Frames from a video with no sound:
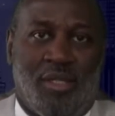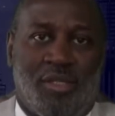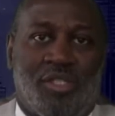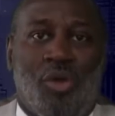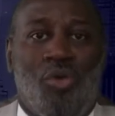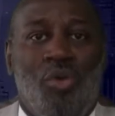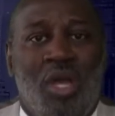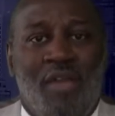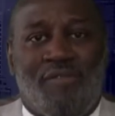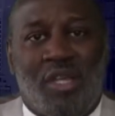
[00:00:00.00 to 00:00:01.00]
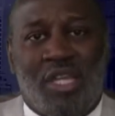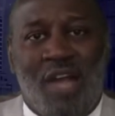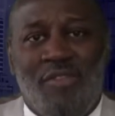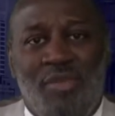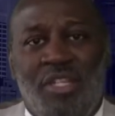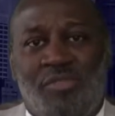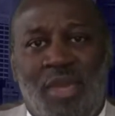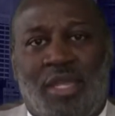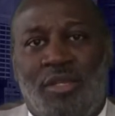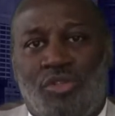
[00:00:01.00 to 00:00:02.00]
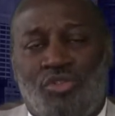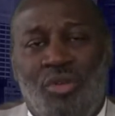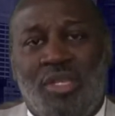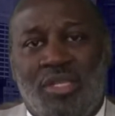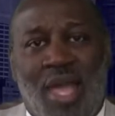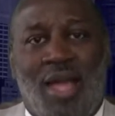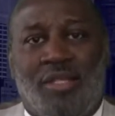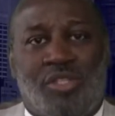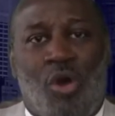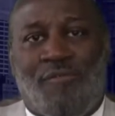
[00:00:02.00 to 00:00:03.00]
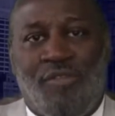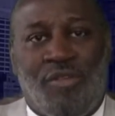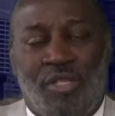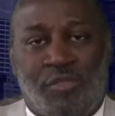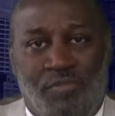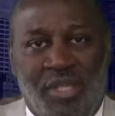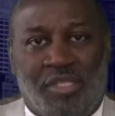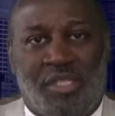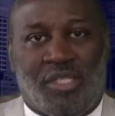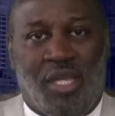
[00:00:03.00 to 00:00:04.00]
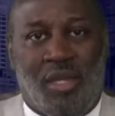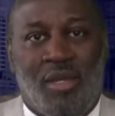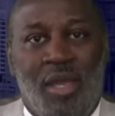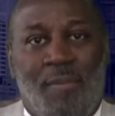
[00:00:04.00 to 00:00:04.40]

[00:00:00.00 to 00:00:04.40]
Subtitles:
So if the government is making $1 trillion off of this business here,